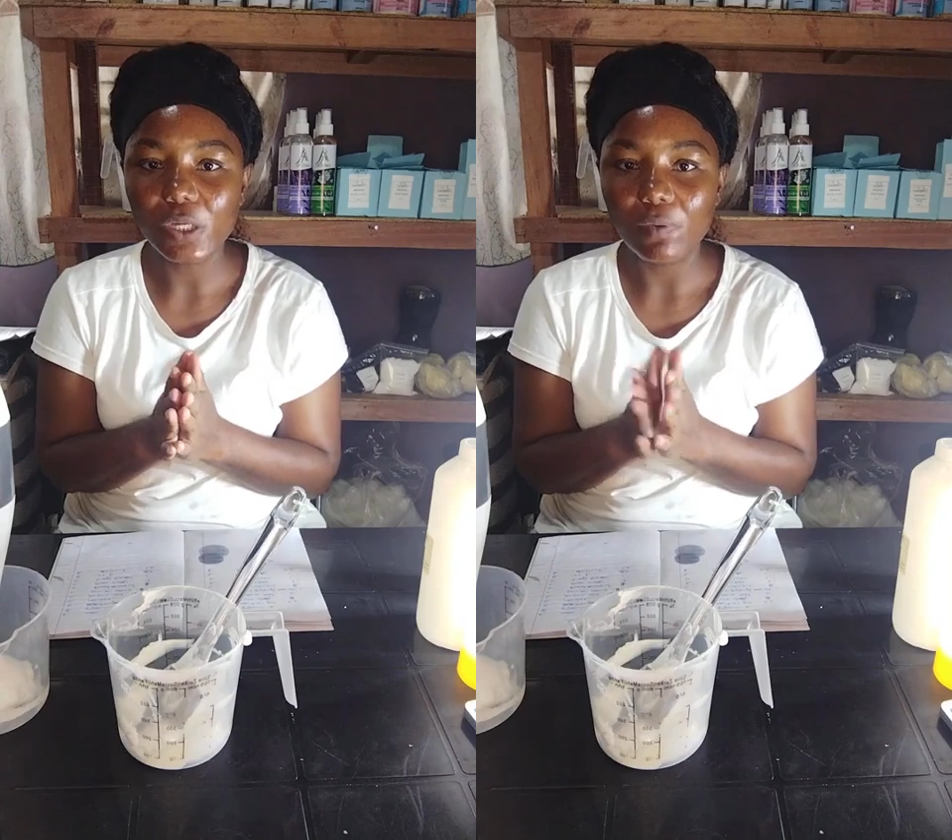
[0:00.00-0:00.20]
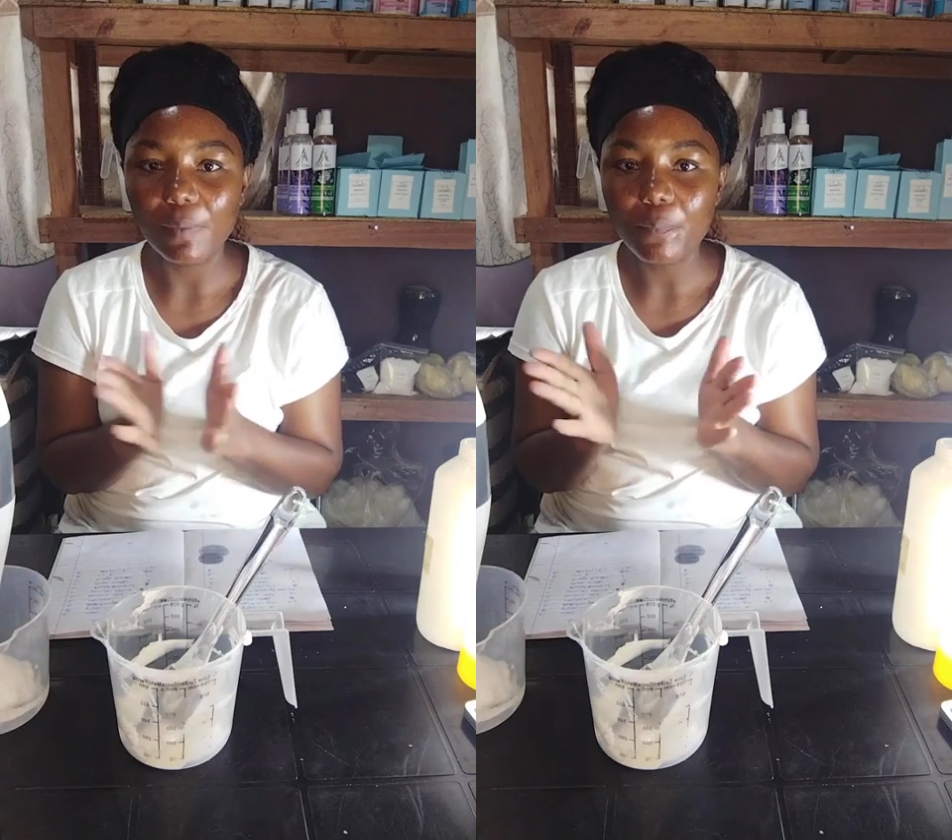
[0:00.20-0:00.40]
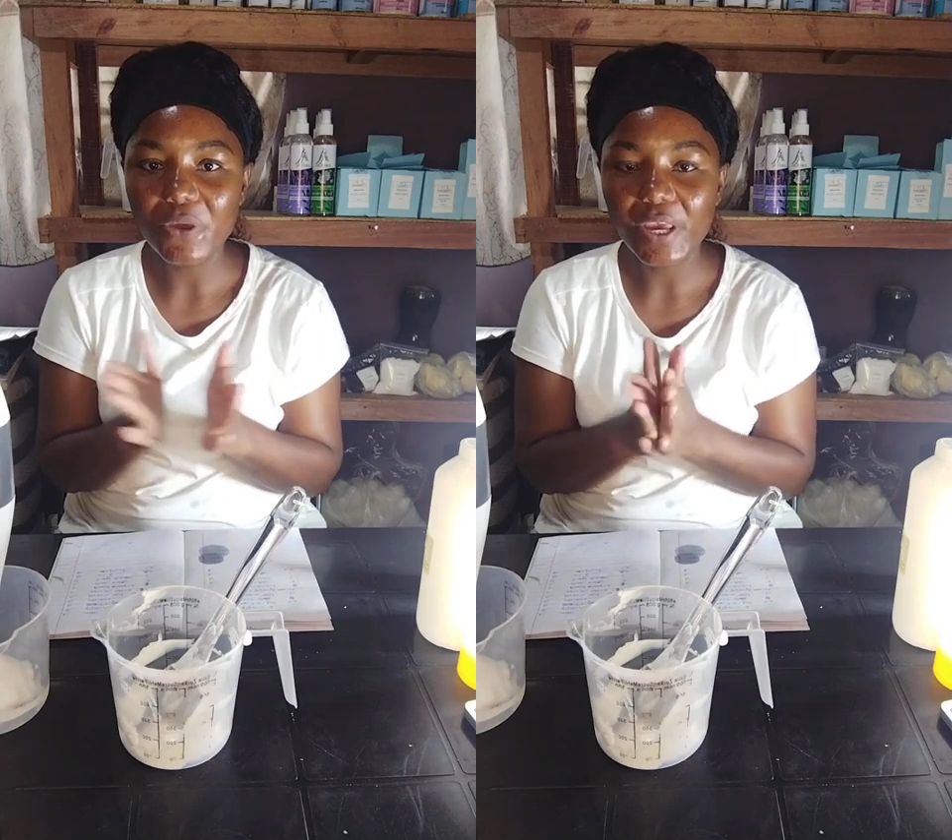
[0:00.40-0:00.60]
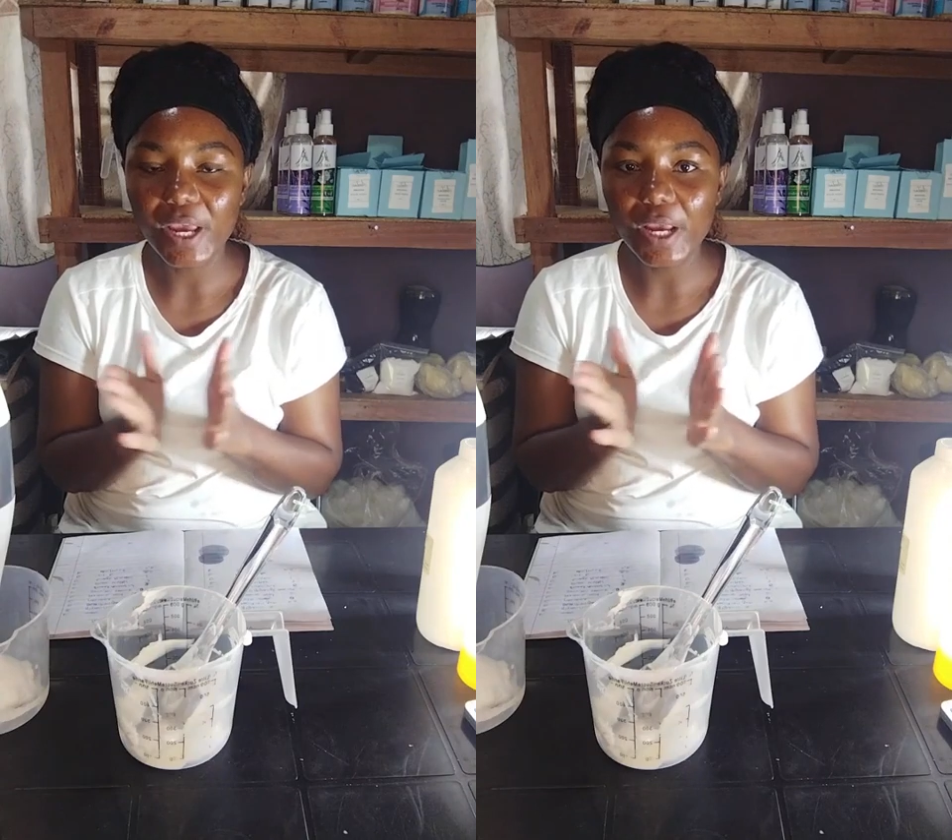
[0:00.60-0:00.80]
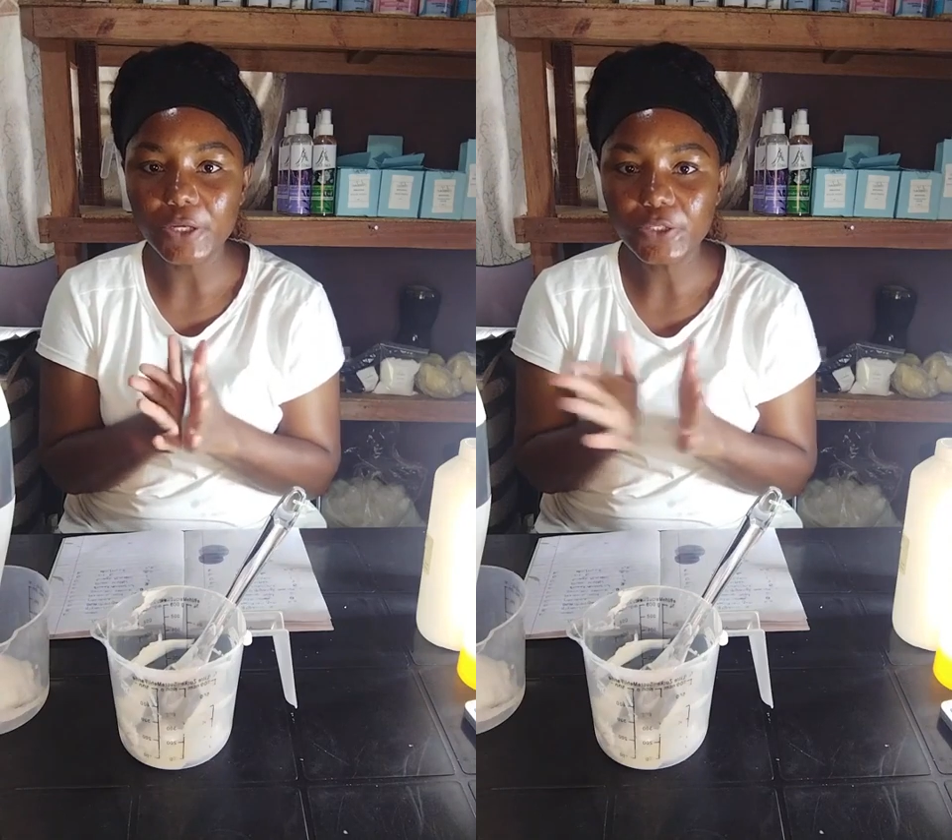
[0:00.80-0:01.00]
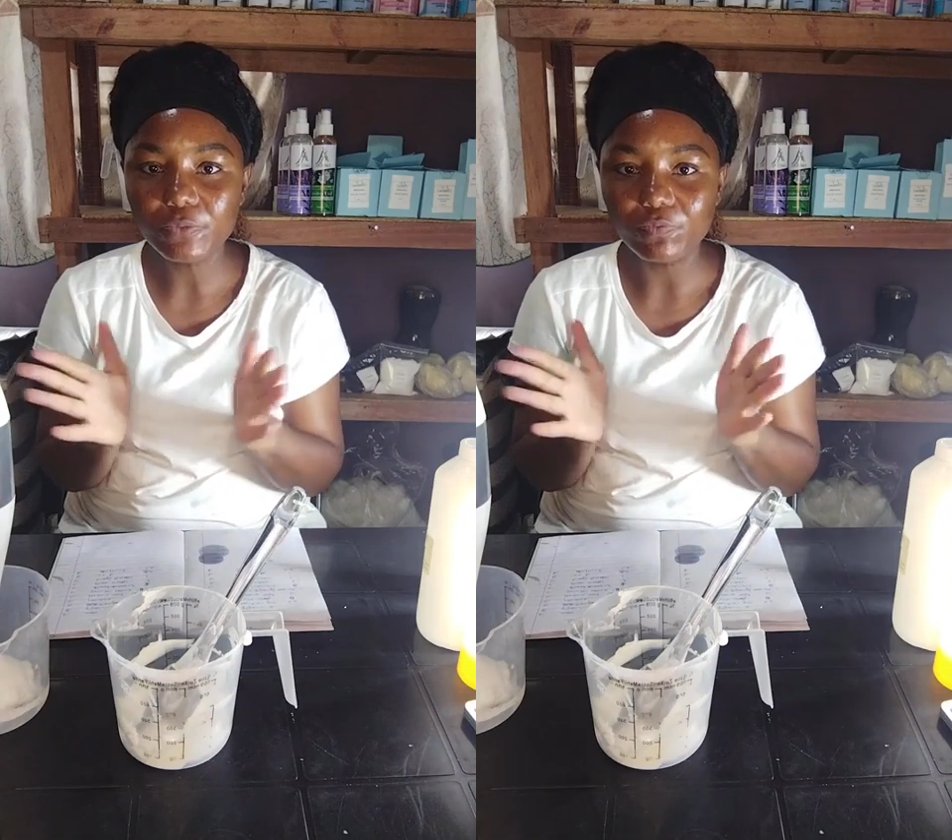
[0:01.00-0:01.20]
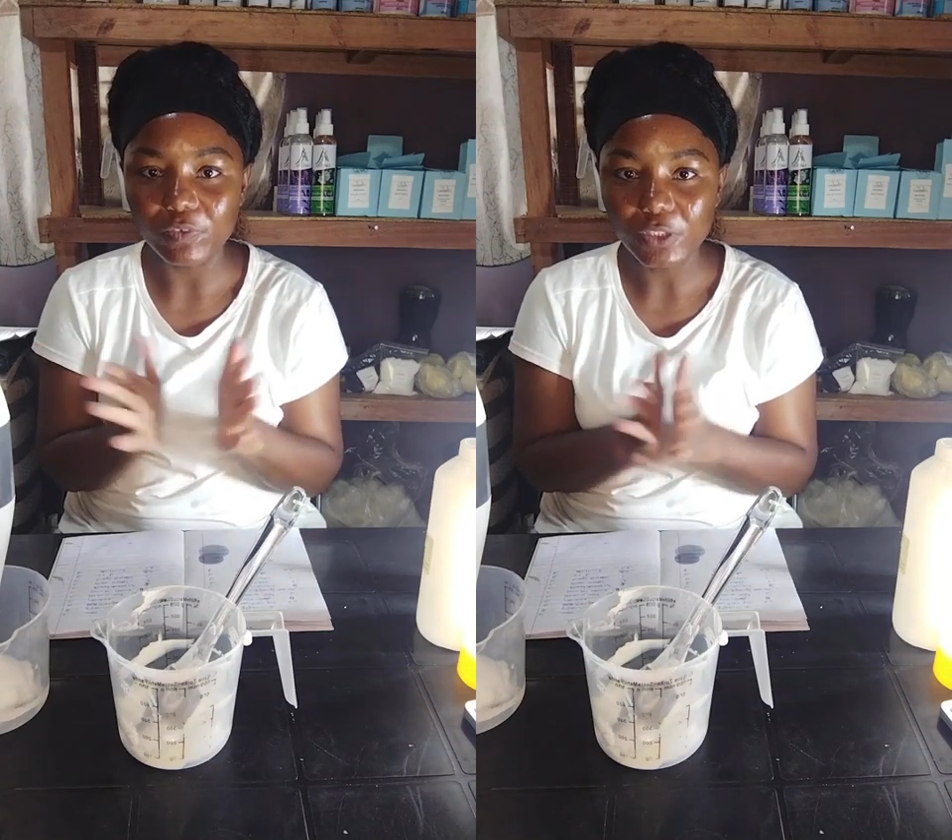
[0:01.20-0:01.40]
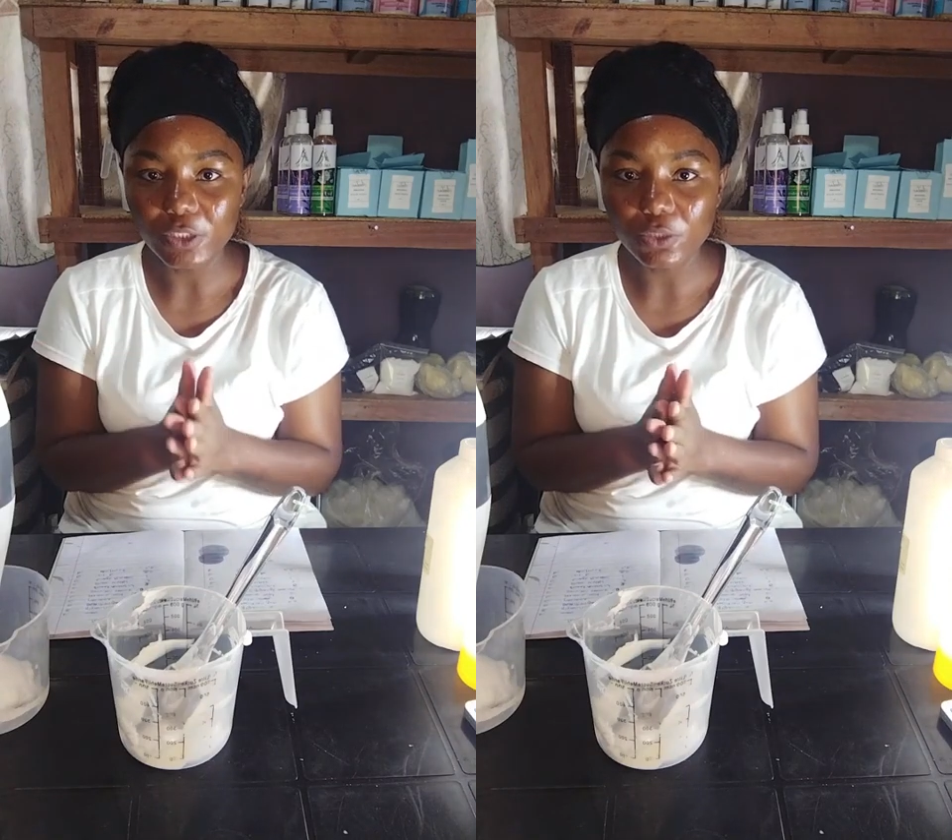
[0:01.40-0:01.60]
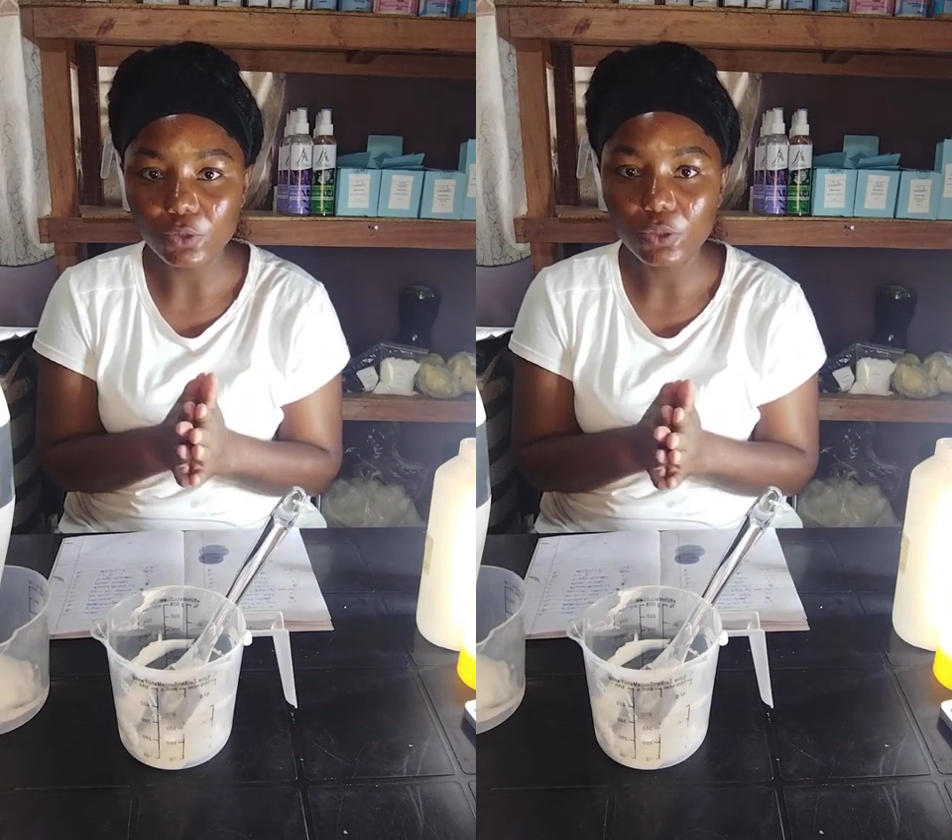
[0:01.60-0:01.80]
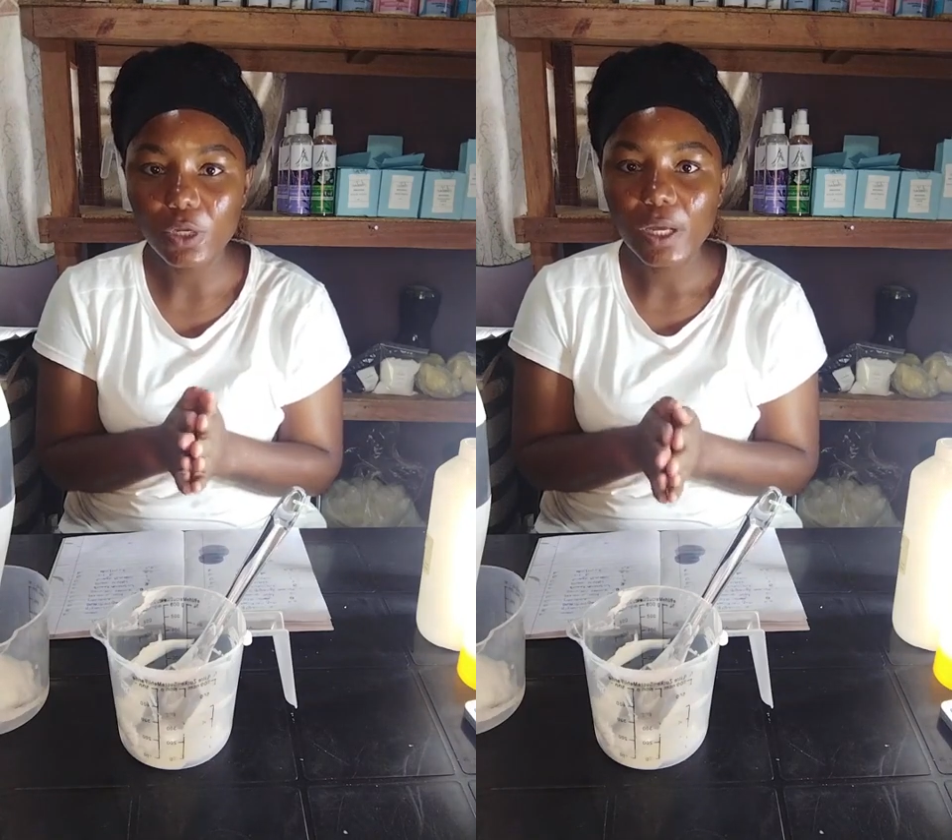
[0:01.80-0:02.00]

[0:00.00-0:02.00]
our pH video.